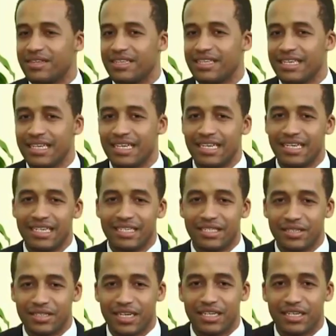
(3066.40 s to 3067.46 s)
and
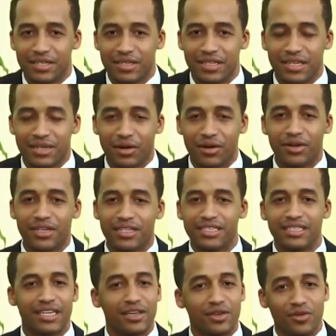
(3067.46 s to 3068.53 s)
to say to the
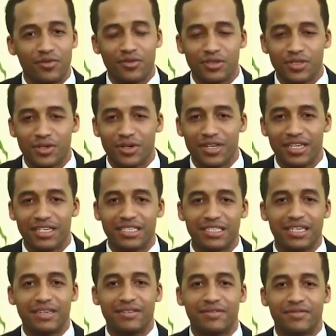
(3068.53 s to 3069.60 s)
audience, thank you for joining
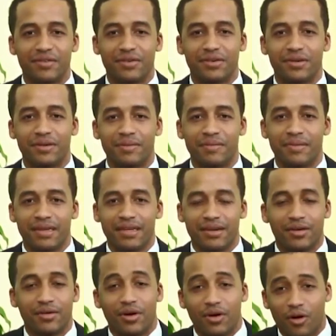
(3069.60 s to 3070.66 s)
us, and for,
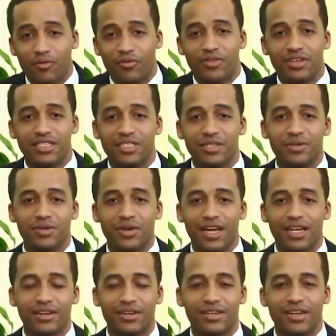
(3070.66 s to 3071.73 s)
well, hopefully see you
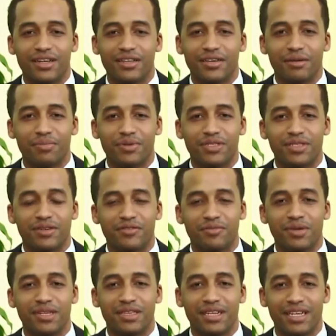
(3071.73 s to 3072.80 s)
again on another episode
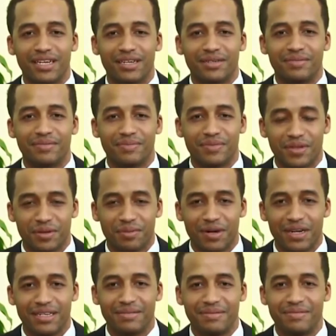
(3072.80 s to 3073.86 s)
of Meet the Leader.
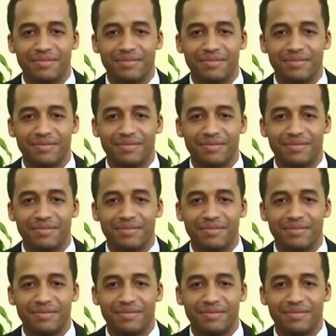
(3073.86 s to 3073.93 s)
Goodbye.